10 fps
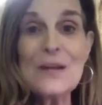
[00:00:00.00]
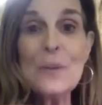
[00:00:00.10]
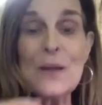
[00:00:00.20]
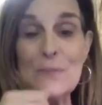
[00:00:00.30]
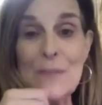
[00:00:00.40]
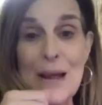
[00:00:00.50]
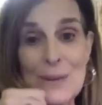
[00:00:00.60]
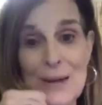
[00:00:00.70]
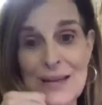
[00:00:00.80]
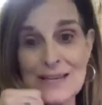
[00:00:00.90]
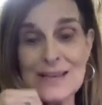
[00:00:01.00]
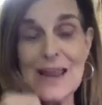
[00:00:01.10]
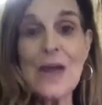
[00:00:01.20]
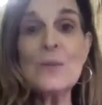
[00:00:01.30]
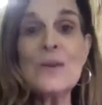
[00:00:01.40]
with migraines
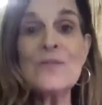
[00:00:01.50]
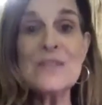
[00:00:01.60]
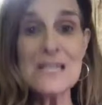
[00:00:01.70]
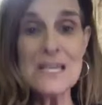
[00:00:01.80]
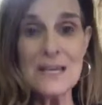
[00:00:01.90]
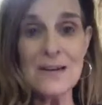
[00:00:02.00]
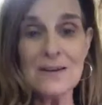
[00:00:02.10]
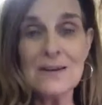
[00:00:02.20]
and with fatigue.